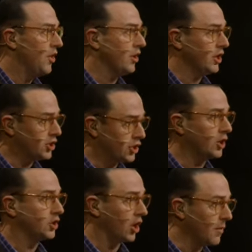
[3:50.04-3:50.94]
that this year
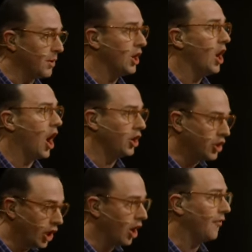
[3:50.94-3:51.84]
is going to be a
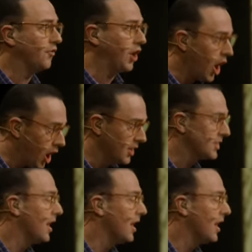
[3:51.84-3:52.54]
year of chaos.